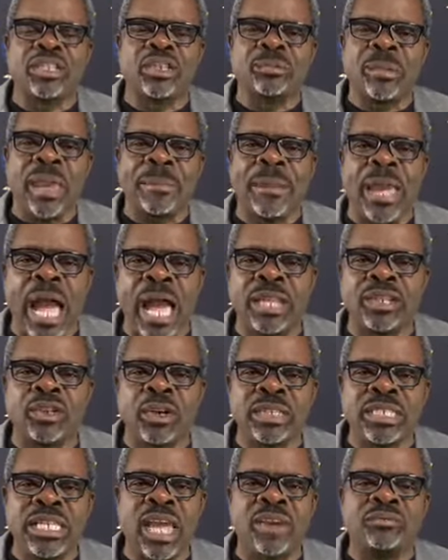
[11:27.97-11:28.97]
Maybe I
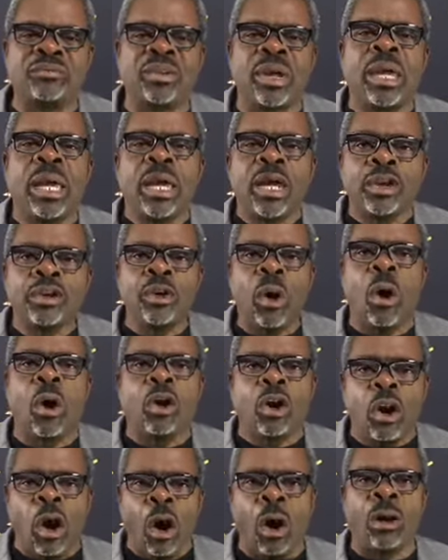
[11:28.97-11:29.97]
don't have... No,
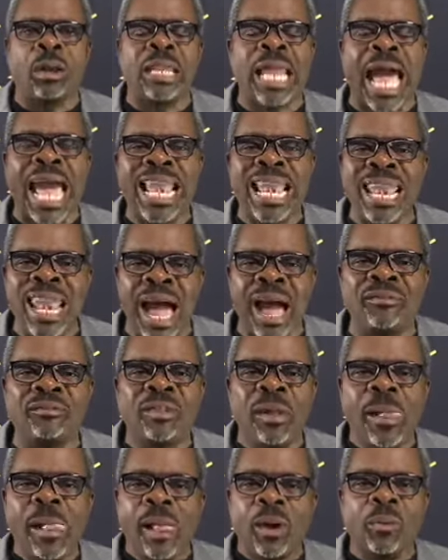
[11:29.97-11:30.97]
call. I love
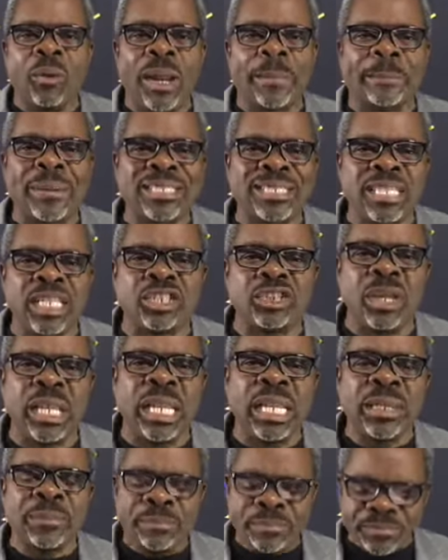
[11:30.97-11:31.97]
what Pastor
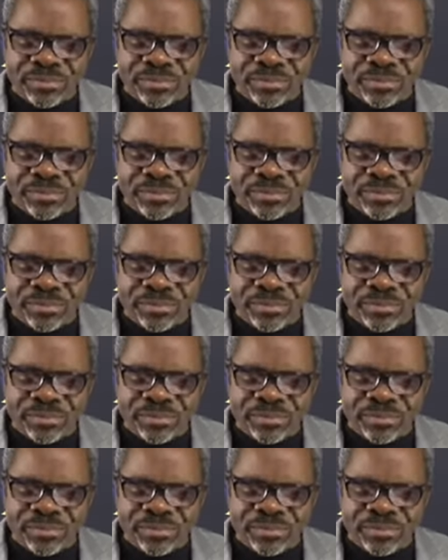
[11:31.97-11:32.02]
Jaylene